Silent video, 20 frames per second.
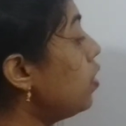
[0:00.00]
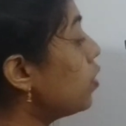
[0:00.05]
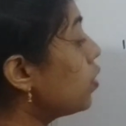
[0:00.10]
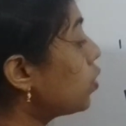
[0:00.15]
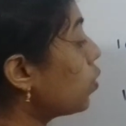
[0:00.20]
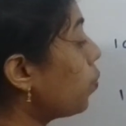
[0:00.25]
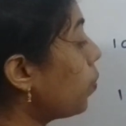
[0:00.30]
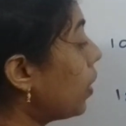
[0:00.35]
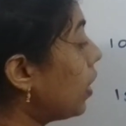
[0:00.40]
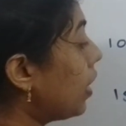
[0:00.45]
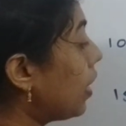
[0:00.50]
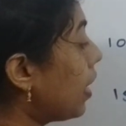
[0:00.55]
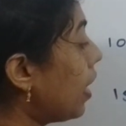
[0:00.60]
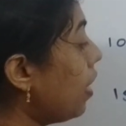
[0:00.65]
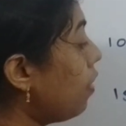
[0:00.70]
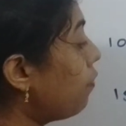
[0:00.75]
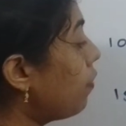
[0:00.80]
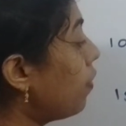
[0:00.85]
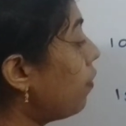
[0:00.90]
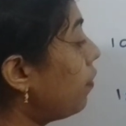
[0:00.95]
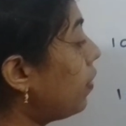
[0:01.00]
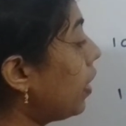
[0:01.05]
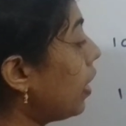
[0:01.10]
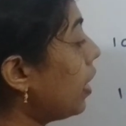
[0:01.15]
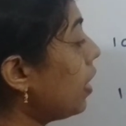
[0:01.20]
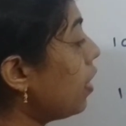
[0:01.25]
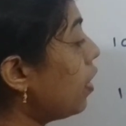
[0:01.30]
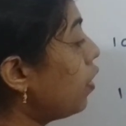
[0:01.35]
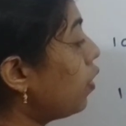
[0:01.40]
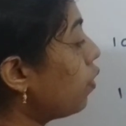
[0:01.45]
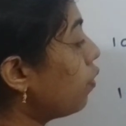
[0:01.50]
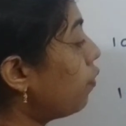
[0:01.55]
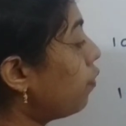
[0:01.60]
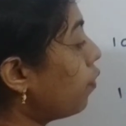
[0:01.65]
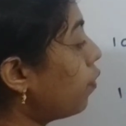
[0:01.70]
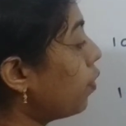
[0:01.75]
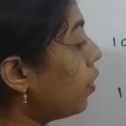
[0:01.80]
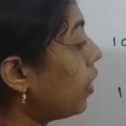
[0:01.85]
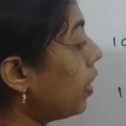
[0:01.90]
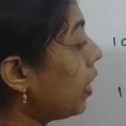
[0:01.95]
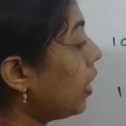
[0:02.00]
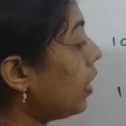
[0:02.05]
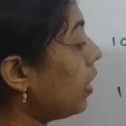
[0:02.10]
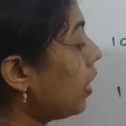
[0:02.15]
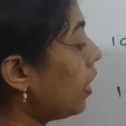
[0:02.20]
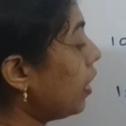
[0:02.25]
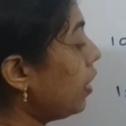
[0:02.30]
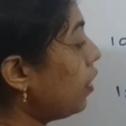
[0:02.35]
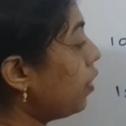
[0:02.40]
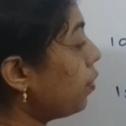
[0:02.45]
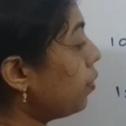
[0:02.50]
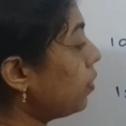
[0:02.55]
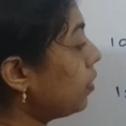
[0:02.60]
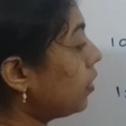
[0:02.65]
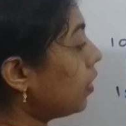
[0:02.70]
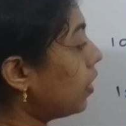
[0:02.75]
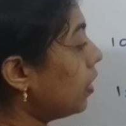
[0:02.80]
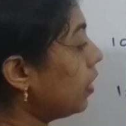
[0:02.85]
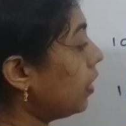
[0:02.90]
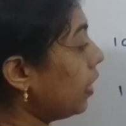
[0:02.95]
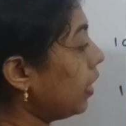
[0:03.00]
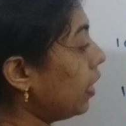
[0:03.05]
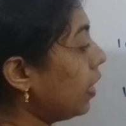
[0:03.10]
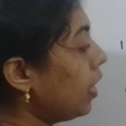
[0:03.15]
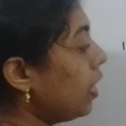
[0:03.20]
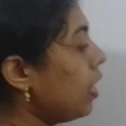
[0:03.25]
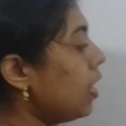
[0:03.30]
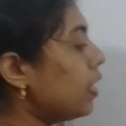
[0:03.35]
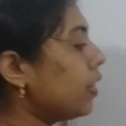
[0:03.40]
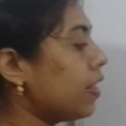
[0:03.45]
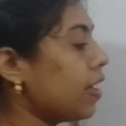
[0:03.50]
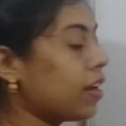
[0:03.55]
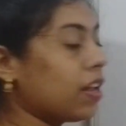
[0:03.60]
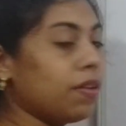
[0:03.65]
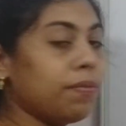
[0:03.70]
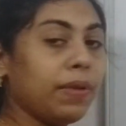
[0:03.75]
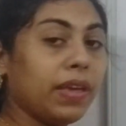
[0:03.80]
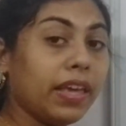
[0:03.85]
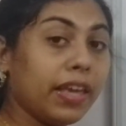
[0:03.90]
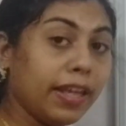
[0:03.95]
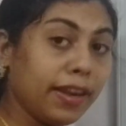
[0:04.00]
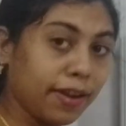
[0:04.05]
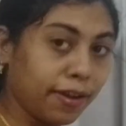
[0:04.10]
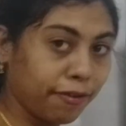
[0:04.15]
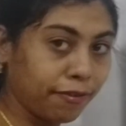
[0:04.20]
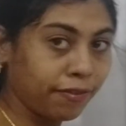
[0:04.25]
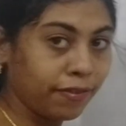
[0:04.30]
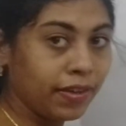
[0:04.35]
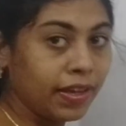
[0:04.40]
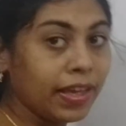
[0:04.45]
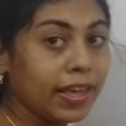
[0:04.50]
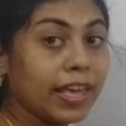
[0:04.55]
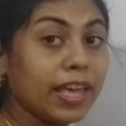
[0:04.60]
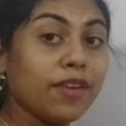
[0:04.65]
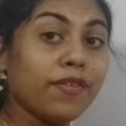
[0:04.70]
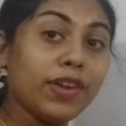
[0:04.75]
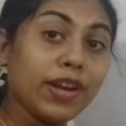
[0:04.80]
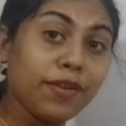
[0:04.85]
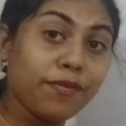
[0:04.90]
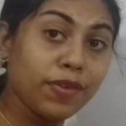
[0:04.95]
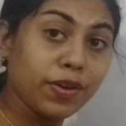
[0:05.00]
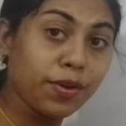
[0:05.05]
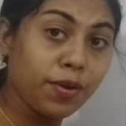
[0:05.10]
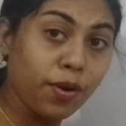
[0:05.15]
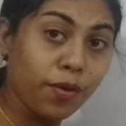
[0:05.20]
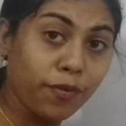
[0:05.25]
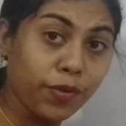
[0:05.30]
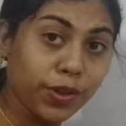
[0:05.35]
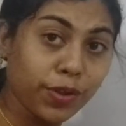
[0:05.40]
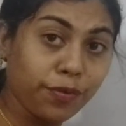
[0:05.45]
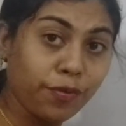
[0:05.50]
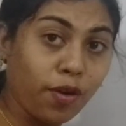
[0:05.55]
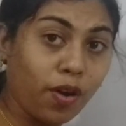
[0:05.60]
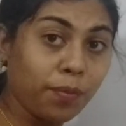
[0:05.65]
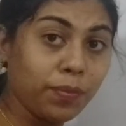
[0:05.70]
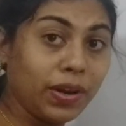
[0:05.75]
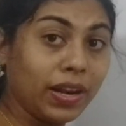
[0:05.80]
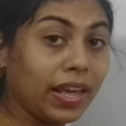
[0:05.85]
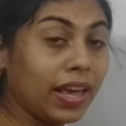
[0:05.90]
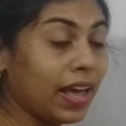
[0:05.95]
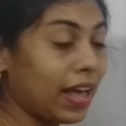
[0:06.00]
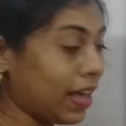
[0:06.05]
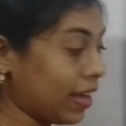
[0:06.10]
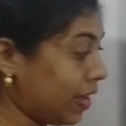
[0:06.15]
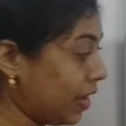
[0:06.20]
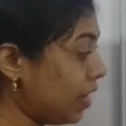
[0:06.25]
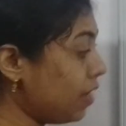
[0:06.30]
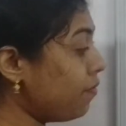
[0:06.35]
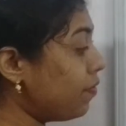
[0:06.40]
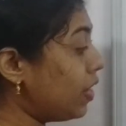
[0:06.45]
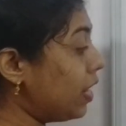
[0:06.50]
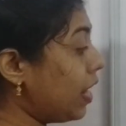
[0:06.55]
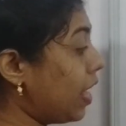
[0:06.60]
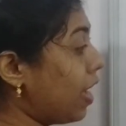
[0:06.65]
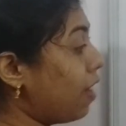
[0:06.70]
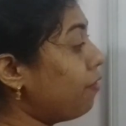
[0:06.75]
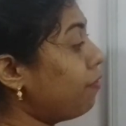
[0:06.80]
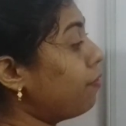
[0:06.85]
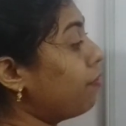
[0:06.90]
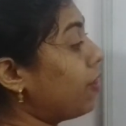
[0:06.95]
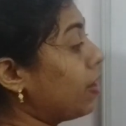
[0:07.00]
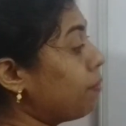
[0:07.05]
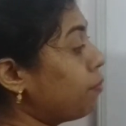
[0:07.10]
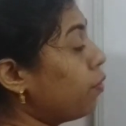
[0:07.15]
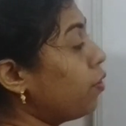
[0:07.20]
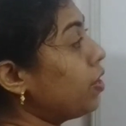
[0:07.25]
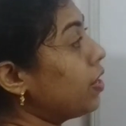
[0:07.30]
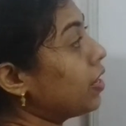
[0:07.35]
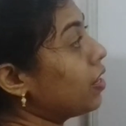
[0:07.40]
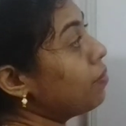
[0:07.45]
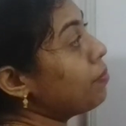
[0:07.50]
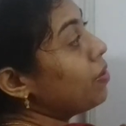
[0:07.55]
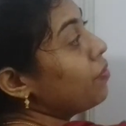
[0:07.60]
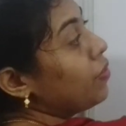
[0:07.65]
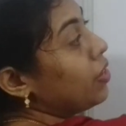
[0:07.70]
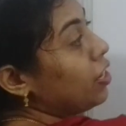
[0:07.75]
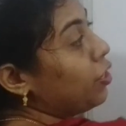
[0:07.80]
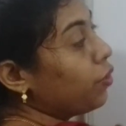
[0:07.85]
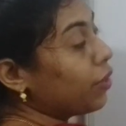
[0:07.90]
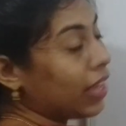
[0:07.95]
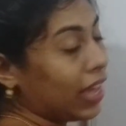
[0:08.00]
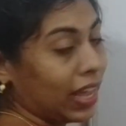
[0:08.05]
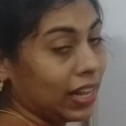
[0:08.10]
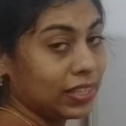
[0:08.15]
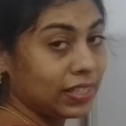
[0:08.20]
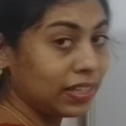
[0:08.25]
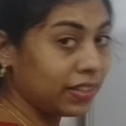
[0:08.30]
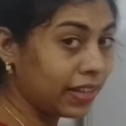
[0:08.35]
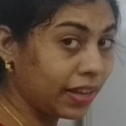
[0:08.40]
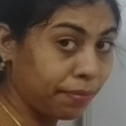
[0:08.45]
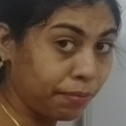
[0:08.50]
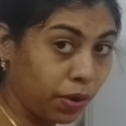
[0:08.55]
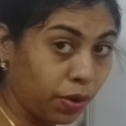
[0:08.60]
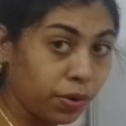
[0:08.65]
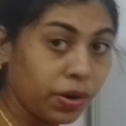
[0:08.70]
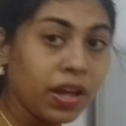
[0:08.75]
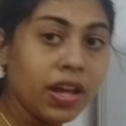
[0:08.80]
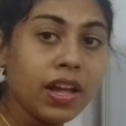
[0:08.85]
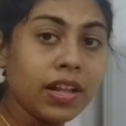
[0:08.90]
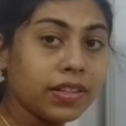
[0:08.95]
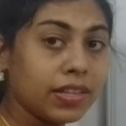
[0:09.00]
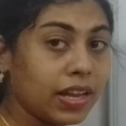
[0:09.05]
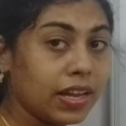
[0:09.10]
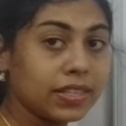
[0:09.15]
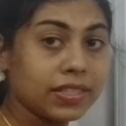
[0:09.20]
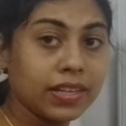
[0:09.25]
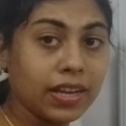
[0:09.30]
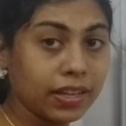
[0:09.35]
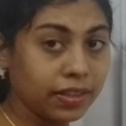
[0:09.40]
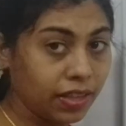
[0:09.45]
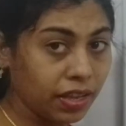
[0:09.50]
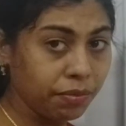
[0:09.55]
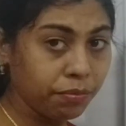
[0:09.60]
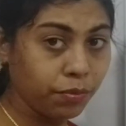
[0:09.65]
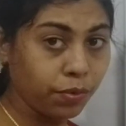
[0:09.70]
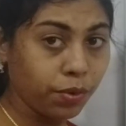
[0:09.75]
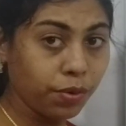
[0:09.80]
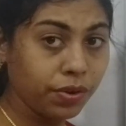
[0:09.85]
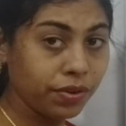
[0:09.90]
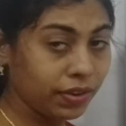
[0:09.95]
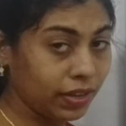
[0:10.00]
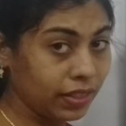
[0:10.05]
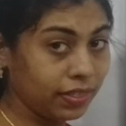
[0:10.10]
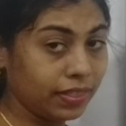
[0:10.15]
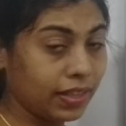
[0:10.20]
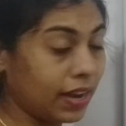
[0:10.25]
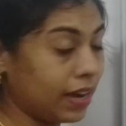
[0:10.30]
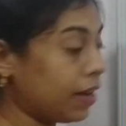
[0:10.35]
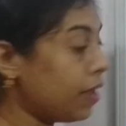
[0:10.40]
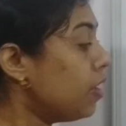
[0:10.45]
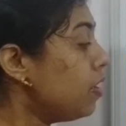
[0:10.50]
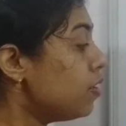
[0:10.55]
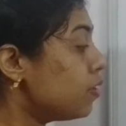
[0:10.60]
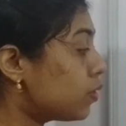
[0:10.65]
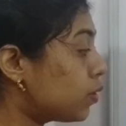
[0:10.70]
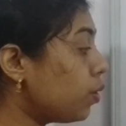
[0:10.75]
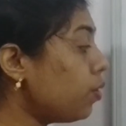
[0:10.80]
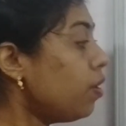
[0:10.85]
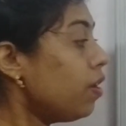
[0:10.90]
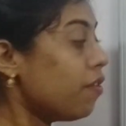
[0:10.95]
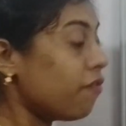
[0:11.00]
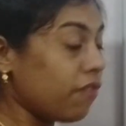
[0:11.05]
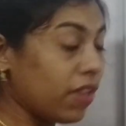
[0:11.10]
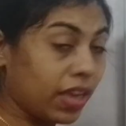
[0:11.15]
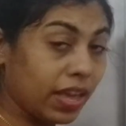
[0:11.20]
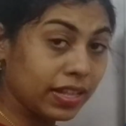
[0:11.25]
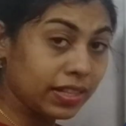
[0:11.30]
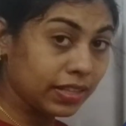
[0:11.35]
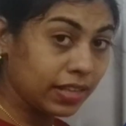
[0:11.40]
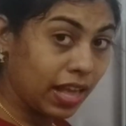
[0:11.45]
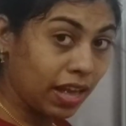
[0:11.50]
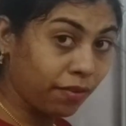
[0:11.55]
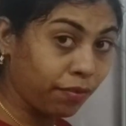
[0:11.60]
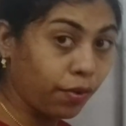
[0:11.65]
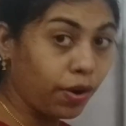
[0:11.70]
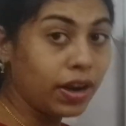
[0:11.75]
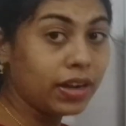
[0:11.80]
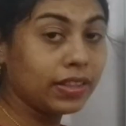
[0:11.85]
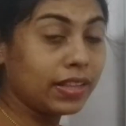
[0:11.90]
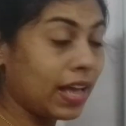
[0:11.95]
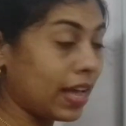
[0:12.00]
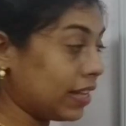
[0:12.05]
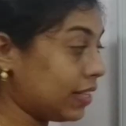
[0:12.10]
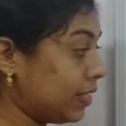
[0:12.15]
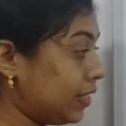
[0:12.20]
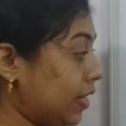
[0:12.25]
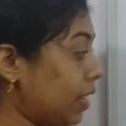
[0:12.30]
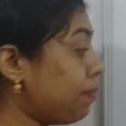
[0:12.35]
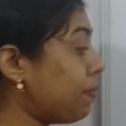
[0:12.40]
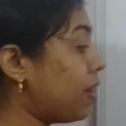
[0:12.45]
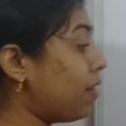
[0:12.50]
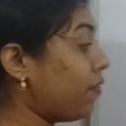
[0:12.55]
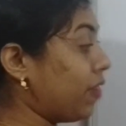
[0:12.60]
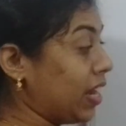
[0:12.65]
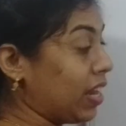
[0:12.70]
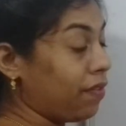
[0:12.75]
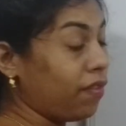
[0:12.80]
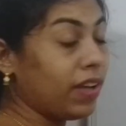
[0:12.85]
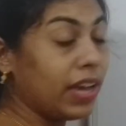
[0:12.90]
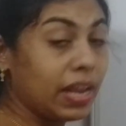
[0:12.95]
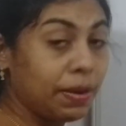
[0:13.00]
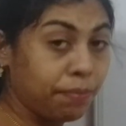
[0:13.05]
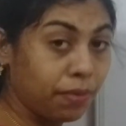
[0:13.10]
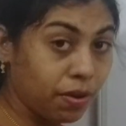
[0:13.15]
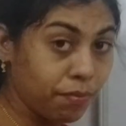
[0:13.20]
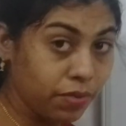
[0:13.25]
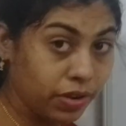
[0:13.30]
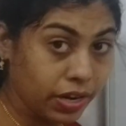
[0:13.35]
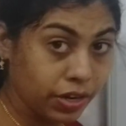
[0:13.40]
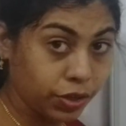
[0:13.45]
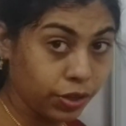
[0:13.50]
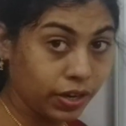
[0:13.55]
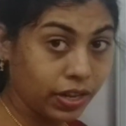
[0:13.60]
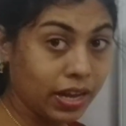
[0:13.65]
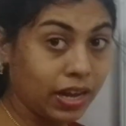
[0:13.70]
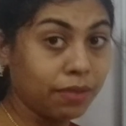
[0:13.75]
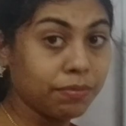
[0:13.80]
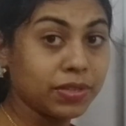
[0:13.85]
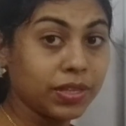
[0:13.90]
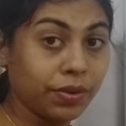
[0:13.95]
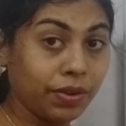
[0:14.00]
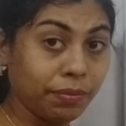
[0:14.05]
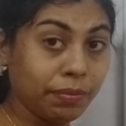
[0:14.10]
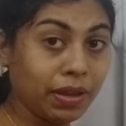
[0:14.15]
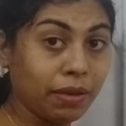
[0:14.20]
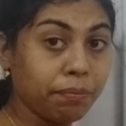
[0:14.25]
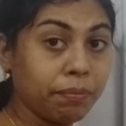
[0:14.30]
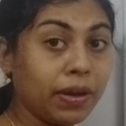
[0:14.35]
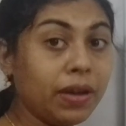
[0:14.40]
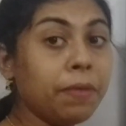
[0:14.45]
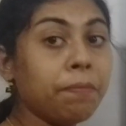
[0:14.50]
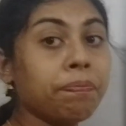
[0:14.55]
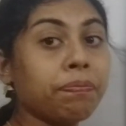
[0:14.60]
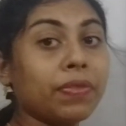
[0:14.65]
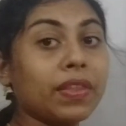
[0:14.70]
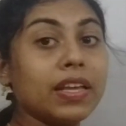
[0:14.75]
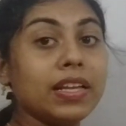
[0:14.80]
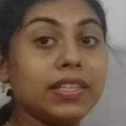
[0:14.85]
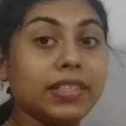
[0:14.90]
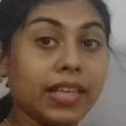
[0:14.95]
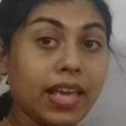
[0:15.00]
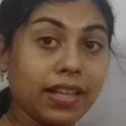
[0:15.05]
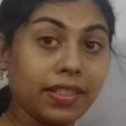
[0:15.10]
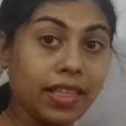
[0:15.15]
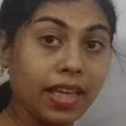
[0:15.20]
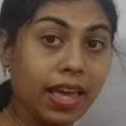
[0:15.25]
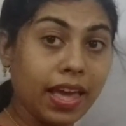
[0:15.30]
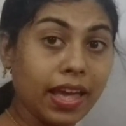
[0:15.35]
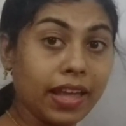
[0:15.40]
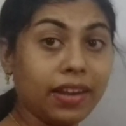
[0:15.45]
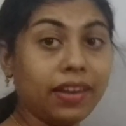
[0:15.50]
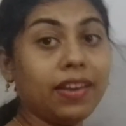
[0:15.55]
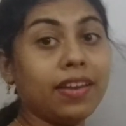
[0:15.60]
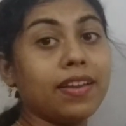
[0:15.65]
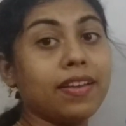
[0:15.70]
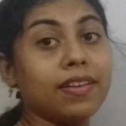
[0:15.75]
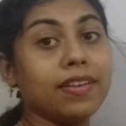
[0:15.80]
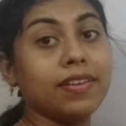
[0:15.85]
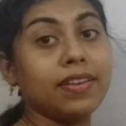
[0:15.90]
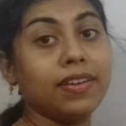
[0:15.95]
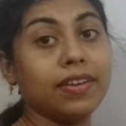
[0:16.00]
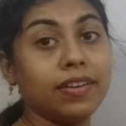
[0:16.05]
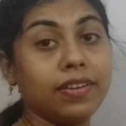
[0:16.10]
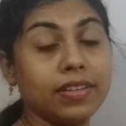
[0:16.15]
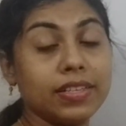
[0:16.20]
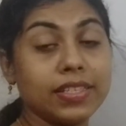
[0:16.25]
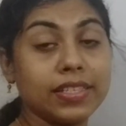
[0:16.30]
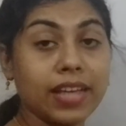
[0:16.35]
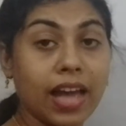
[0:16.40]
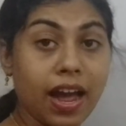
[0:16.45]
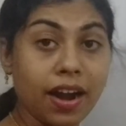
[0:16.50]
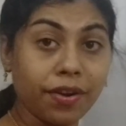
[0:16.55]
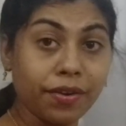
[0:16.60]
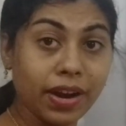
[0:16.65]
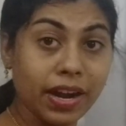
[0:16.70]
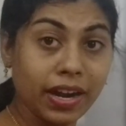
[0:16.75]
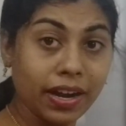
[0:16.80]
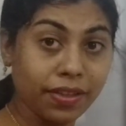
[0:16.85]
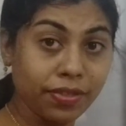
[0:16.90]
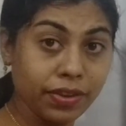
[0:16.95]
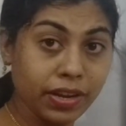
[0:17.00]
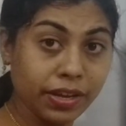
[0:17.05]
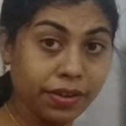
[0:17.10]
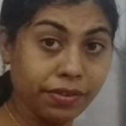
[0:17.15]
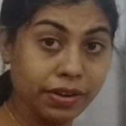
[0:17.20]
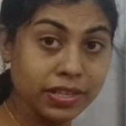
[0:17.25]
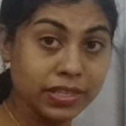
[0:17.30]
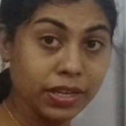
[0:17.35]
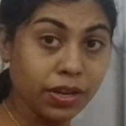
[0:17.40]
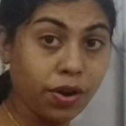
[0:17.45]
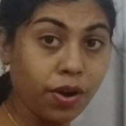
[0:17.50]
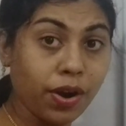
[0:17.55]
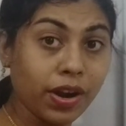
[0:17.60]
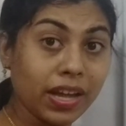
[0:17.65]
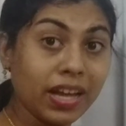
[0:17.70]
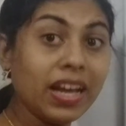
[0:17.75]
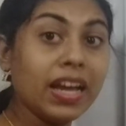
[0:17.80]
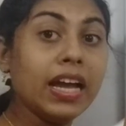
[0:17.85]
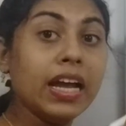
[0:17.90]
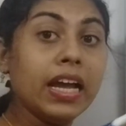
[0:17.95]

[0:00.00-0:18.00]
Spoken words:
So we'll get 15 into 14 into 13. That will be enough. Even if we go for the formula, again we'll have one more term and we need to cancel them out. There's nothing more in that. So we can avoid that step, and whenever in permutation comes, remember, take the n, start writing in the decreasing order.